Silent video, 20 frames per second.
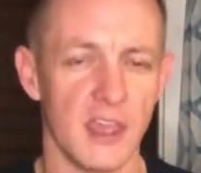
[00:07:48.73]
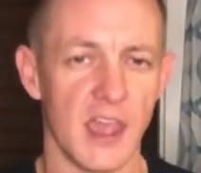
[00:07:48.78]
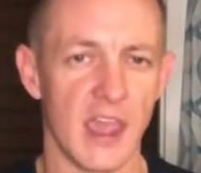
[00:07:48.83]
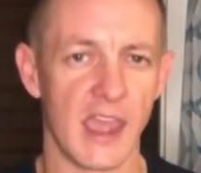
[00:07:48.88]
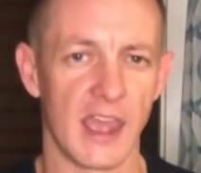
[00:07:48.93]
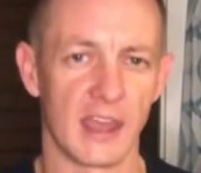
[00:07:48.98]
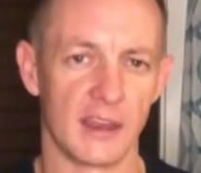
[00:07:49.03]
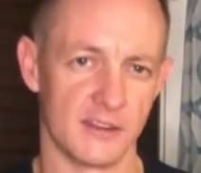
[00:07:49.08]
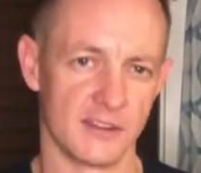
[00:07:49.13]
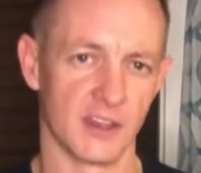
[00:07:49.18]

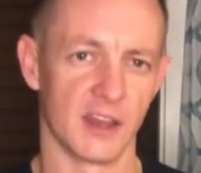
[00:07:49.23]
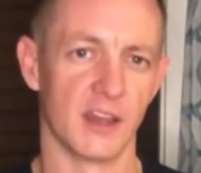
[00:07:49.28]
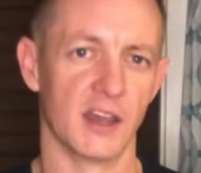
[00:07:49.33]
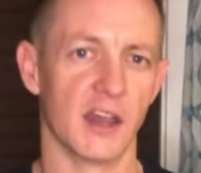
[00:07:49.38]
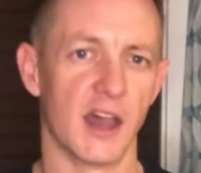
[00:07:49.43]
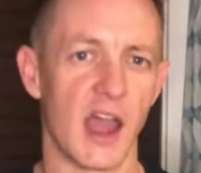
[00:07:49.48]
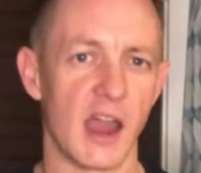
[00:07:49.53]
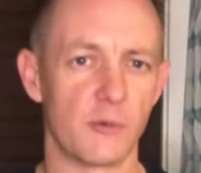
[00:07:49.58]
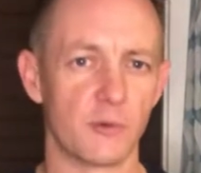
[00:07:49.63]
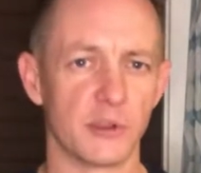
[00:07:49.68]
And
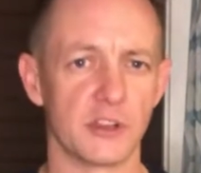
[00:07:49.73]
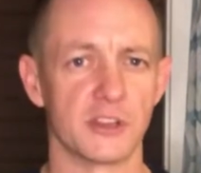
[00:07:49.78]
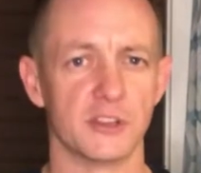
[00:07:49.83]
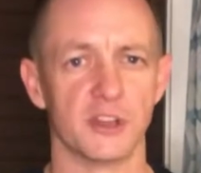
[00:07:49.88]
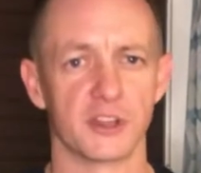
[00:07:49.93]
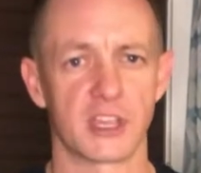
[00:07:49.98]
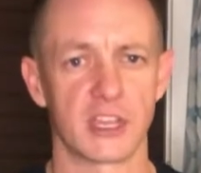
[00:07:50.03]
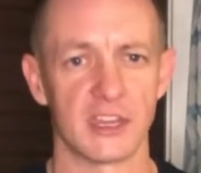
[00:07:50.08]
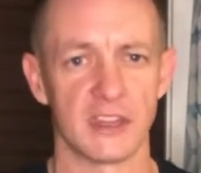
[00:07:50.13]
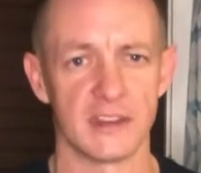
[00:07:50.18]
I really
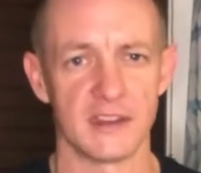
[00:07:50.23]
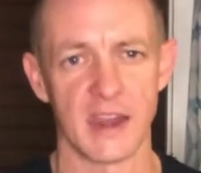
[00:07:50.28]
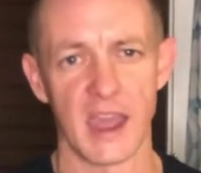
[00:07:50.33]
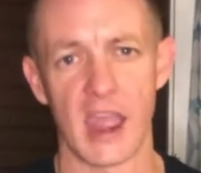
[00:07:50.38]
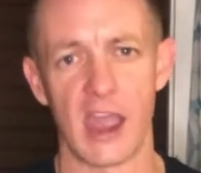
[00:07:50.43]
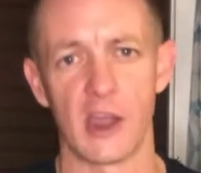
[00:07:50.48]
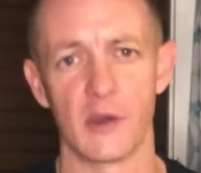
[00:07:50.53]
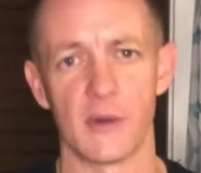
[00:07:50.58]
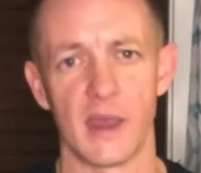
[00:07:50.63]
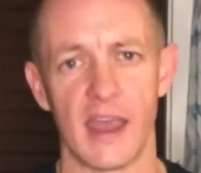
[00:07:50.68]
look at it
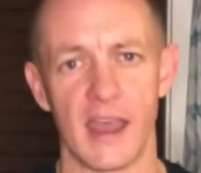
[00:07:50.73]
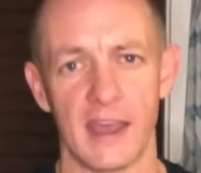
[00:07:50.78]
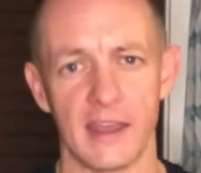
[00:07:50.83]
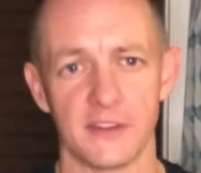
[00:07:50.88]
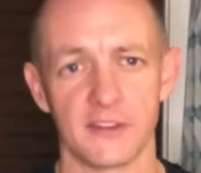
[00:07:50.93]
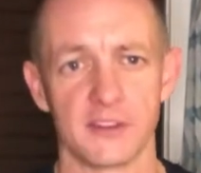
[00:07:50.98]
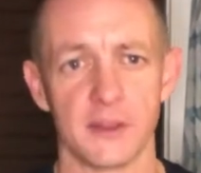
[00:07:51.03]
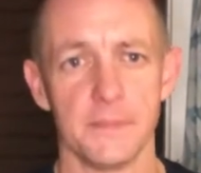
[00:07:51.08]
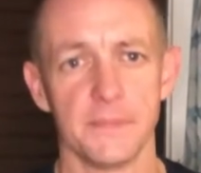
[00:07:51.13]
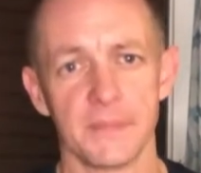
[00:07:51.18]
now
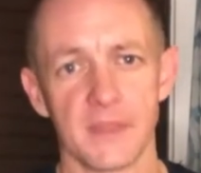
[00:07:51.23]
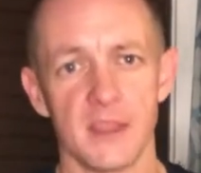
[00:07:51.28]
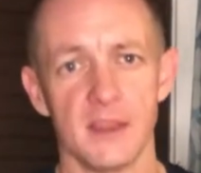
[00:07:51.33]
as